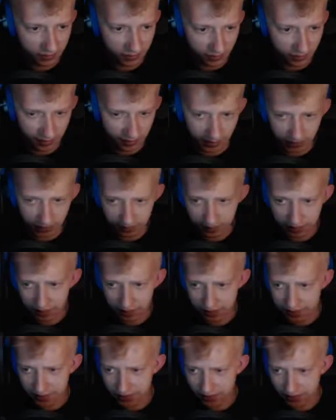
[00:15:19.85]
And I think
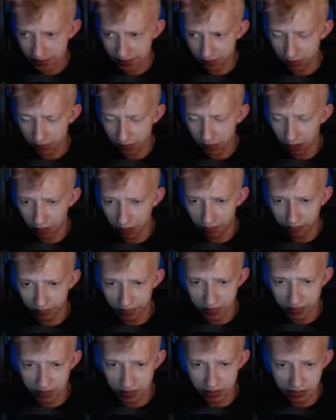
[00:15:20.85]
this level of the
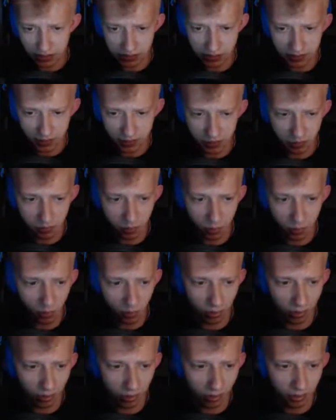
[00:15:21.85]
dungeon has been
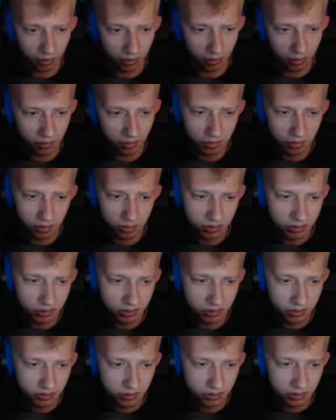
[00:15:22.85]
more
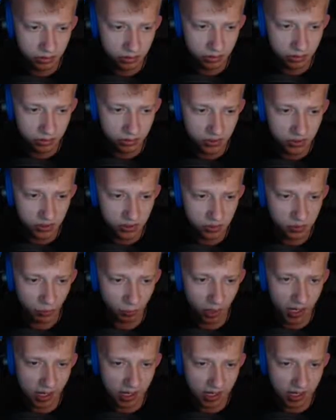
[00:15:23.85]

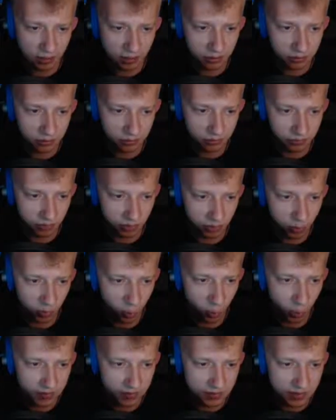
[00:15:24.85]
spread out and
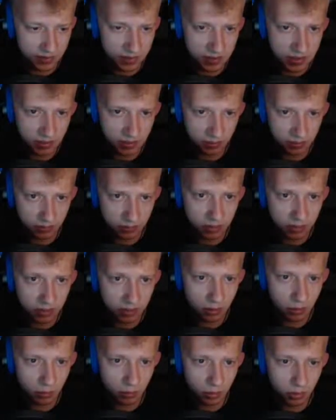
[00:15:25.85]
twisty than the
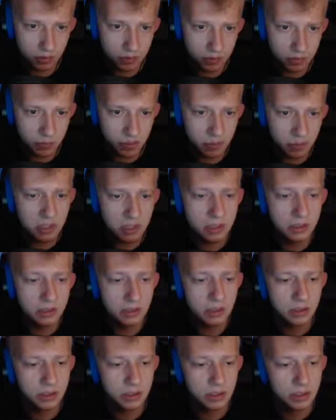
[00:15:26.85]
other ones, maybe?
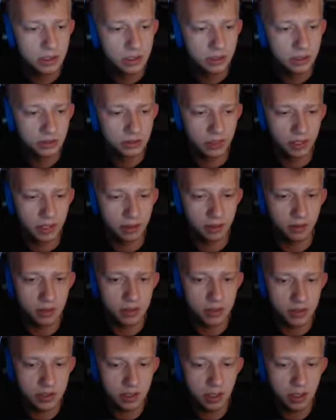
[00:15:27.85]
Like,
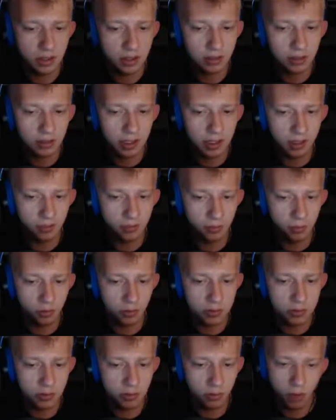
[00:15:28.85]
there's not a lot of
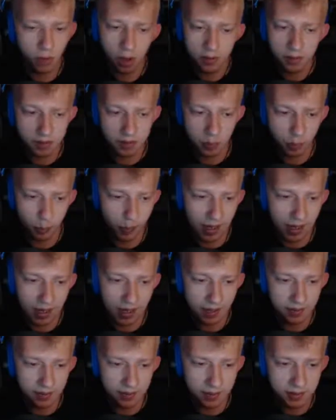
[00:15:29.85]
crisscrossing
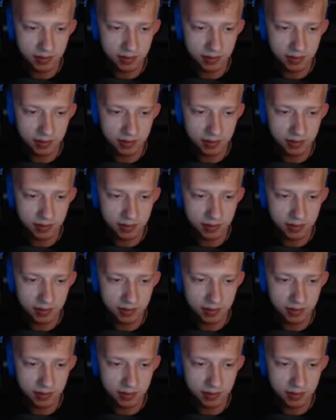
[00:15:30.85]
paths.